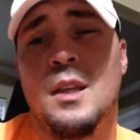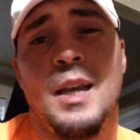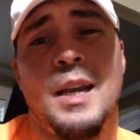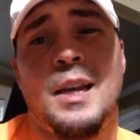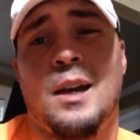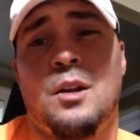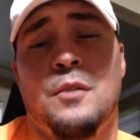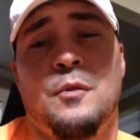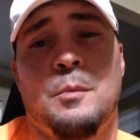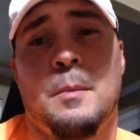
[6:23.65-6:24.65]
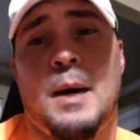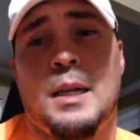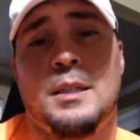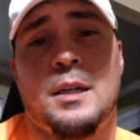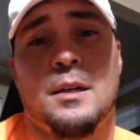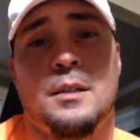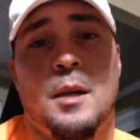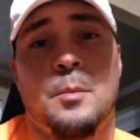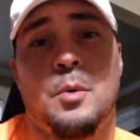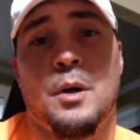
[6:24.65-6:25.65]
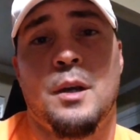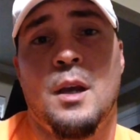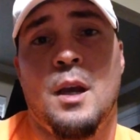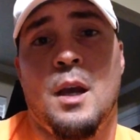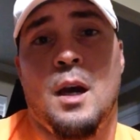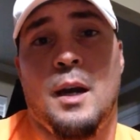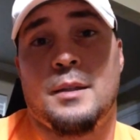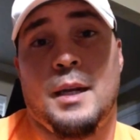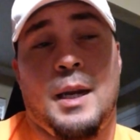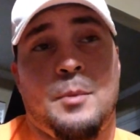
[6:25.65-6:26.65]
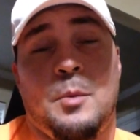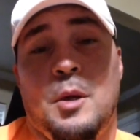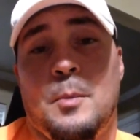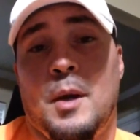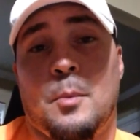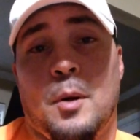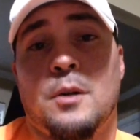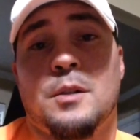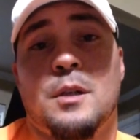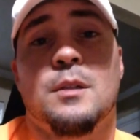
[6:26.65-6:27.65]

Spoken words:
and not only from a monetary standpoint, it's going to help them be a better person.